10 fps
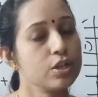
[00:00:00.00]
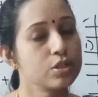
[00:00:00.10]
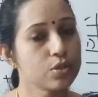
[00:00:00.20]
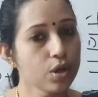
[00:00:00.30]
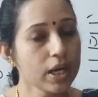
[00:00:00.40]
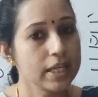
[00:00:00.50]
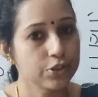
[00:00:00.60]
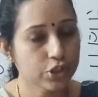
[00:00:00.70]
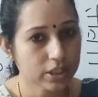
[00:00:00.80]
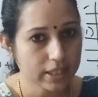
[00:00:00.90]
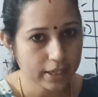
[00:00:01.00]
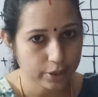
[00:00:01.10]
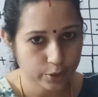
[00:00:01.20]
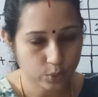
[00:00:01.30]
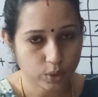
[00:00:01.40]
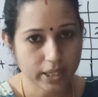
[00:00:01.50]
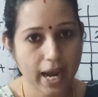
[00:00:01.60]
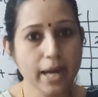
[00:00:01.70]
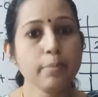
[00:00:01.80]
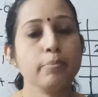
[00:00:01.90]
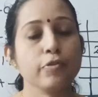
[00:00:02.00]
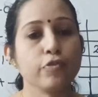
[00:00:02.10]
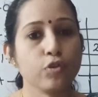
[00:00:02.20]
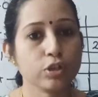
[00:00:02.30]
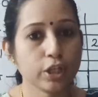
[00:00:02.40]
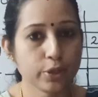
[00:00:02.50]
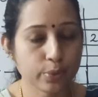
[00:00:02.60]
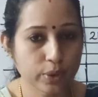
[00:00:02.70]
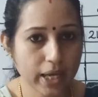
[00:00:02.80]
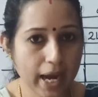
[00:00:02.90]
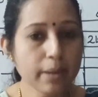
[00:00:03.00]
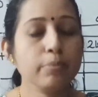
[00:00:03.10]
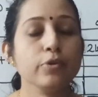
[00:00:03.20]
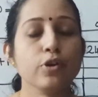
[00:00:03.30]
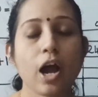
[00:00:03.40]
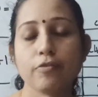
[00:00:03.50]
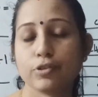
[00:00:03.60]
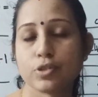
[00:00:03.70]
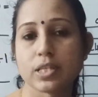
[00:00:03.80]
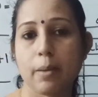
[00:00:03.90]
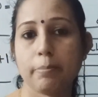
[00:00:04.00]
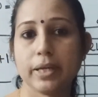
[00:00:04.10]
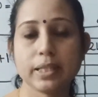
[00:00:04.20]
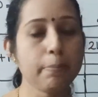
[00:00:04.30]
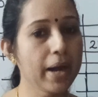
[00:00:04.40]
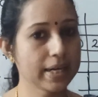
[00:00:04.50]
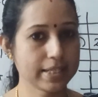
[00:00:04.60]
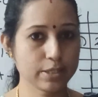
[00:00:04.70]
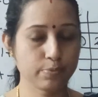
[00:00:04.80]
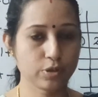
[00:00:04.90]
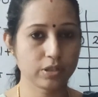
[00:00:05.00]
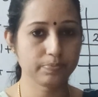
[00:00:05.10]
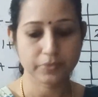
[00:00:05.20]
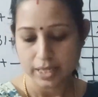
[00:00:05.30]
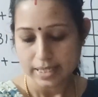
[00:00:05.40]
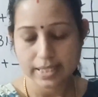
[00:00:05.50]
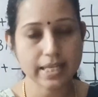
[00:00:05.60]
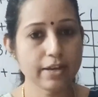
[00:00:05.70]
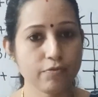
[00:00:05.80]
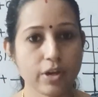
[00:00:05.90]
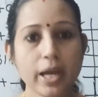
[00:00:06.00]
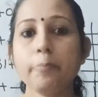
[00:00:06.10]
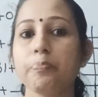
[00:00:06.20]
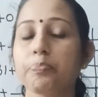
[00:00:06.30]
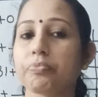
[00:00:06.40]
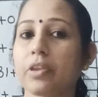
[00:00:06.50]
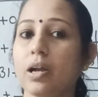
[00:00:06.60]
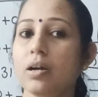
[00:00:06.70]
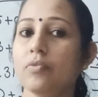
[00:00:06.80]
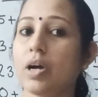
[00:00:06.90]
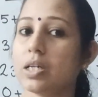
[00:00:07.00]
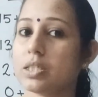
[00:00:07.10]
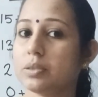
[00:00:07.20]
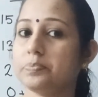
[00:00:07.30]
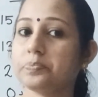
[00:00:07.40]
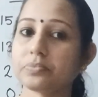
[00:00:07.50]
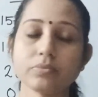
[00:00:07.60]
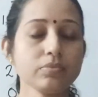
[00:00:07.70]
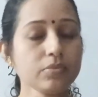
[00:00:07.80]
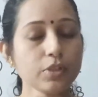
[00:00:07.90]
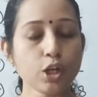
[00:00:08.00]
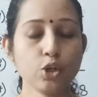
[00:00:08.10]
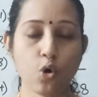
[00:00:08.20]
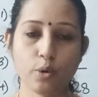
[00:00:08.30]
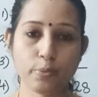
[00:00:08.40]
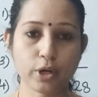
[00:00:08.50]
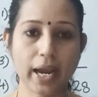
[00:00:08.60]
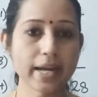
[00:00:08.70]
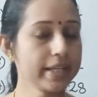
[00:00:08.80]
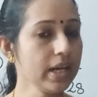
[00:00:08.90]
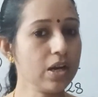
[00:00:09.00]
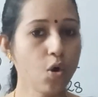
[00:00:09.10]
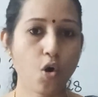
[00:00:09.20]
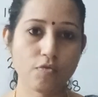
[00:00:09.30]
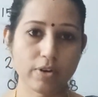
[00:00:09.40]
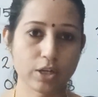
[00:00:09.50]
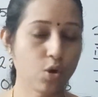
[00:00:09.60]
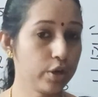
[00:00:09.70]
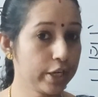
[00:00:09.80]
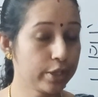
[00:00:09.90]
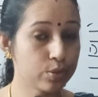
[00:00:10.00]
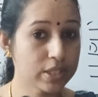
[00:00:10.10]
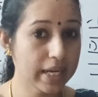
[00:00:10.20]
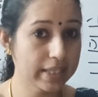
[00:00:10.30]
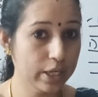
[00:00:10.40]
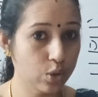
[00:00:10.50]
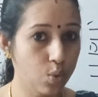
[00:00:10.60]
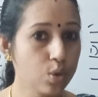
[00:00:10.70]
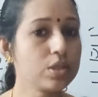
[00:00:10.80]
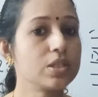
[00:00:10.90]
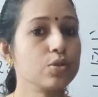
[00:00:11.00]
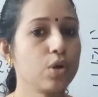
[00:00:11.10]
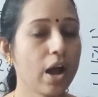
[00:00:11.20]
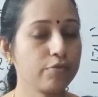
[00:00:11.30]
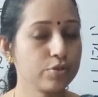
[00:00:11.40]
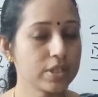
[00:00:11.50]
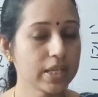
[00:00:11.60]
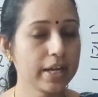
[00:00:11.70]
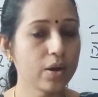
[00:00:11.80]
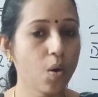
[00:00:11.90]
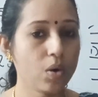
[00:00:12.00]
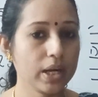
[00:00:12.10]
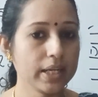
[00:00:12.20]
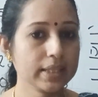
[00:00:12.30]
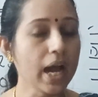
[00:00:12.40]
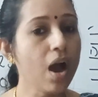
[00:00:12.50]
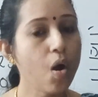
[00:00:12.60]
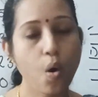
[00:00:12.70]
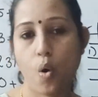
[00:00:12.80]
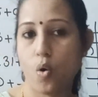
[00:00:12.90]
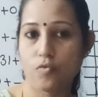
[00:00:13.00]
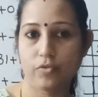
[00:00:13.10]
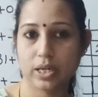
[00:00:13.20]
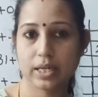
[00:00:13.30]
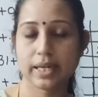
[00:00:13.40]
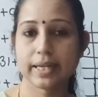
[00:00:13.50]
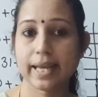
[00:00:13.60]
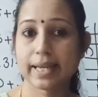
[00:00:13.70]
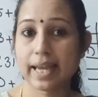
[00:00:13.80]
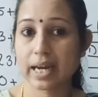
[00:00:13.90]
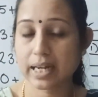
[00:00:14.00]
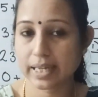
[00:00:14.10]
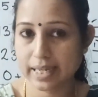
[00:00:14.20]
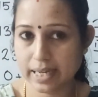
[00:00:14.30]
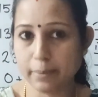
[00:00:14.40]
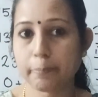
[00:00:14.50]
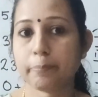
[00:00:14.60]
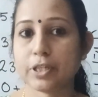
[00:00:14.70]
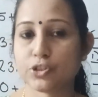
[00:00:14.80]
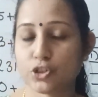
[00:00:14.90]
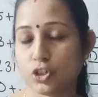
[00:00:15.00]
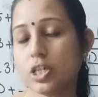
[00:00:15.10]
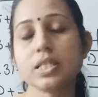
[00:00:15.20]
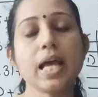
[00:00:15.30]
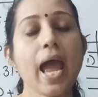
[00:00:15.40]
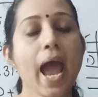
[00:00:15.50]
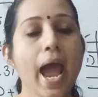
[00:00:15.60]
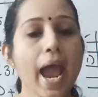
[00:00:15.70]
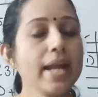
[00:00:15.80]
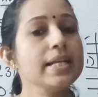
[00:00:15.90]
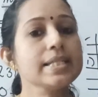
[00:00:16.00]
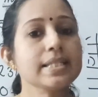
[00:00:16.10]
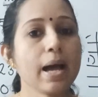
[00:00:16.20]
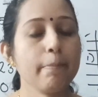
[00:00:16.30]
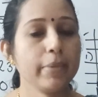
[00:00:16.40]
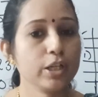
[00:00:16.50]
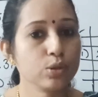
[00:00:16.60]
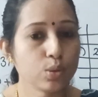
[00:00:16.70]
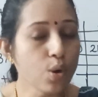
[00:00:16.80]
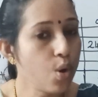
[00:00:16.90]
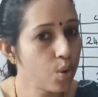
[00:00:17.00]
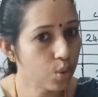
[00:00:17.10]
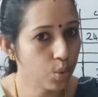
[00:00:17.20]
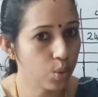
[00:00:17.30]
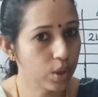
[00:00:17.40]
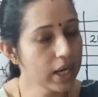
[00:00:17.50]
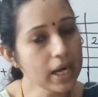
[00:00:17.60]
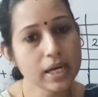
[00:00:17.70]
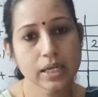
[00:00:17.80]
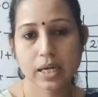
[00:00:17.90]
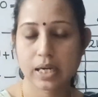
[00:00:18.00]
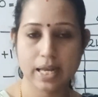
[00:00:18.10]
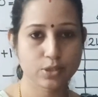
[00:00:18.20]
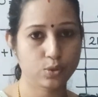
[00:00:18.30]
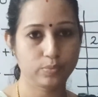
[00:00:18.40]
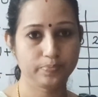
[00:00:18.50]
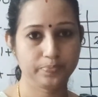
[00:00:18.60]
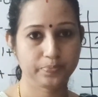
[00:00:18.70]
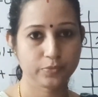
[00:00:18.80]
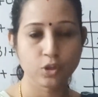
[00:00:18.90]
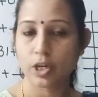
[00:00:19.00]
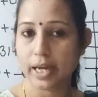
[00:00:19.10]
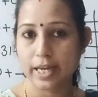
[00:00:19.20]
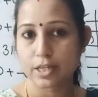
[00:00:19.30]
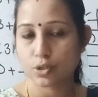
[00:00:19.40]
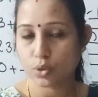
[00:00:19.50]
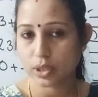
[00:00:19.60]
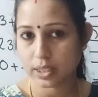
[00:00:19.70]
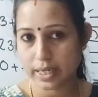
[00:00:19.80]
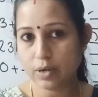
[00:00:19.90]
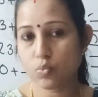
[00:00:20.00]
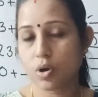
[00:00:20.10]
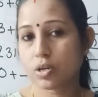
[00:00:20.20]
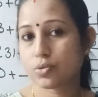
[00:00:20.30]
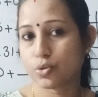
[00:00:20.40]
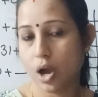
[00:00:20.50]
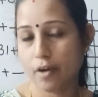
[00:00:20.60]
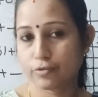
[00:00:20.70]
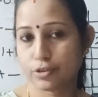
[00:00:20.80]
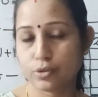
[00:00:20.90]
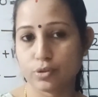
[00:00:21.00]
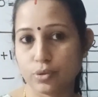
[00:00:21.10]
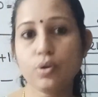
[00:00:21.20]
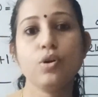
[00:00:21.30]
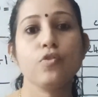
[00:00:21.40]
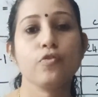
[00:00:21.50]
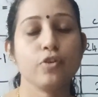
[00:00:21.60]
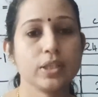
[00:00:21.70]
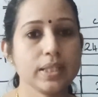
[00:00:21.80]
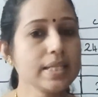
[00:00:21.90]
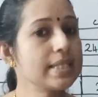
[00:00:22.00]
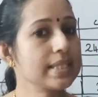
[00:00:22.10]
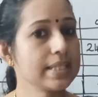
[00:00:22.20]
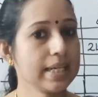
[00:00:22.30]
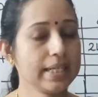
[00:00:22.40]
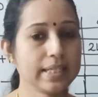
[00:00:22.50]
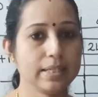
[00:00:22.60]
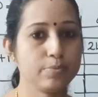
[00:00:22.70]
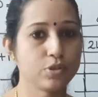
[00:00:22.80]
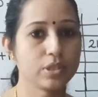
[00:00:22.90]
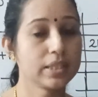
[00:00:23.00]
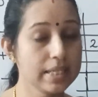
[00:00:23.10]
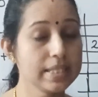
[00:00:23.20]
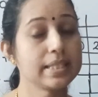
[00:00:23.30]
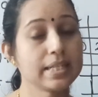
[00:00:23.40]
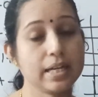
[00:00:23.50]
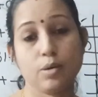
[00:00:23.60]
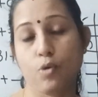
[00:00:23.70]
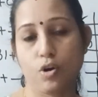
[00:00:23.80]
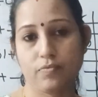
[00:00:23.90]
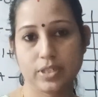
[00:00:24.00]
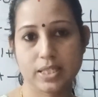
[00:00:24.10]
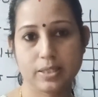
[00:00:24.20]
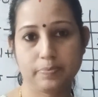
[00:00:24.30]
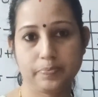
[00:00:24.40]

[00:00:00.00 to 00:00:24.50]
So check that due time. Before the due time, you have to submit the practice book. Same way, but notebook and homework. No need to send the notes. You have to send only the homework. Take a clear pictures and submit through Google Classroom. Okay, so 3 works you have to do for these 3 terms, this term onwards.